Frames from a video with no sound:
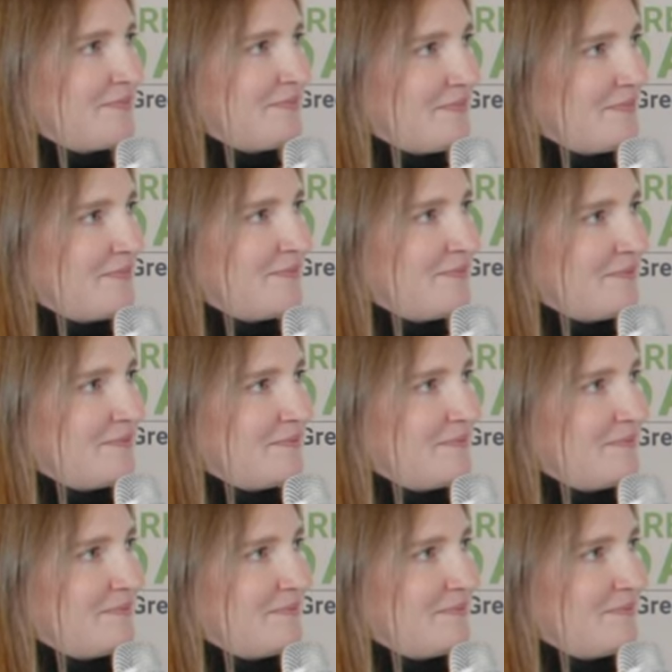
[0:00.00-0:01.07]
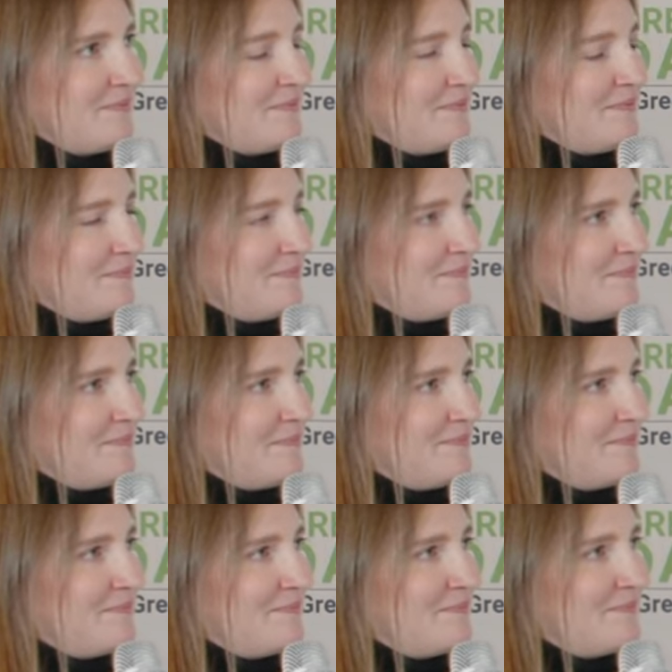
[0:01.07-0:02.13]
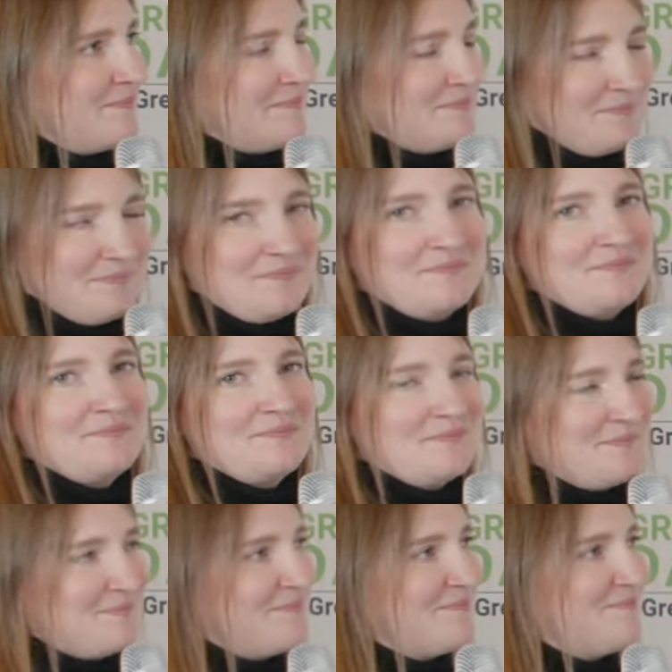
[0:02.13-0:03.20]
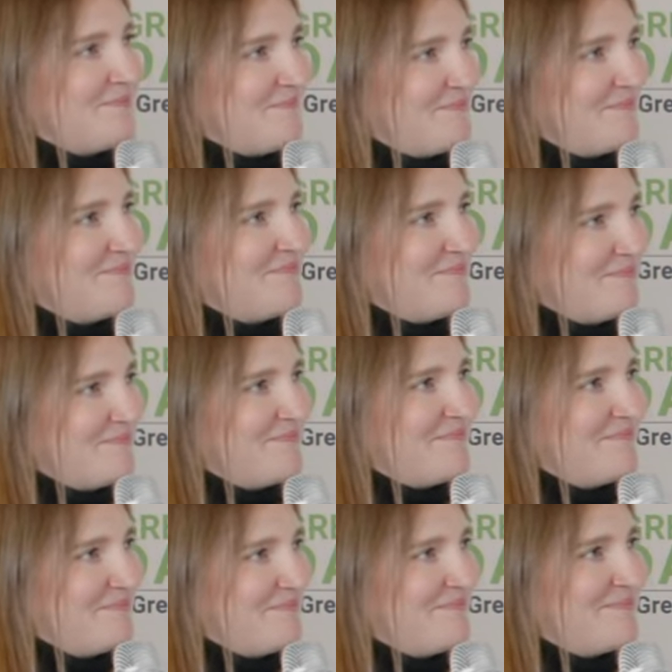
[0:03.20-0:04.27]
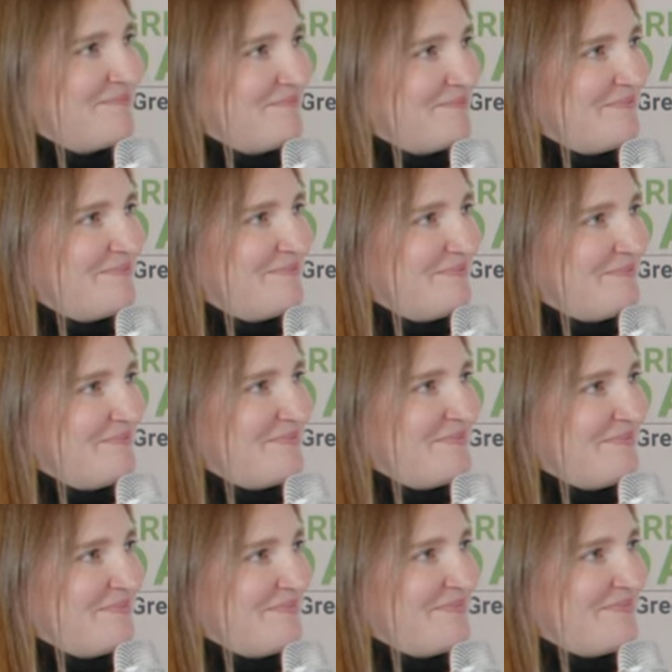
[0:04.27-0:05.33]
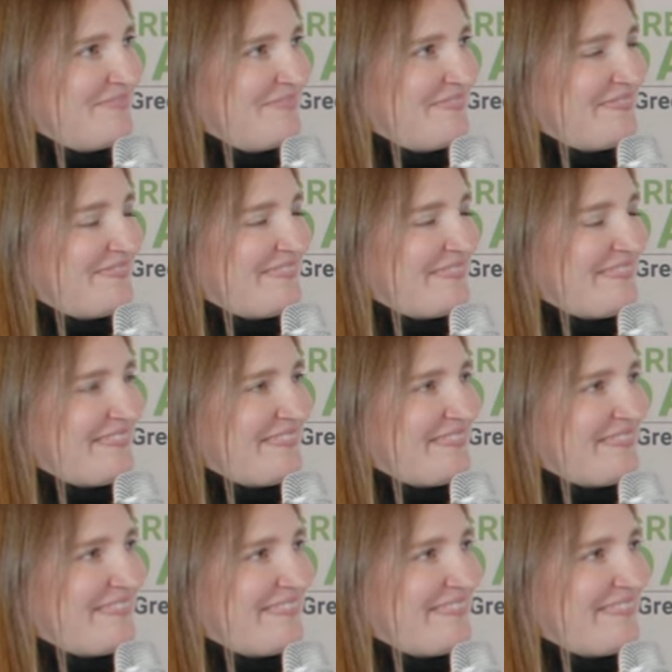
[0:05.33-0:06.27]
[no speech]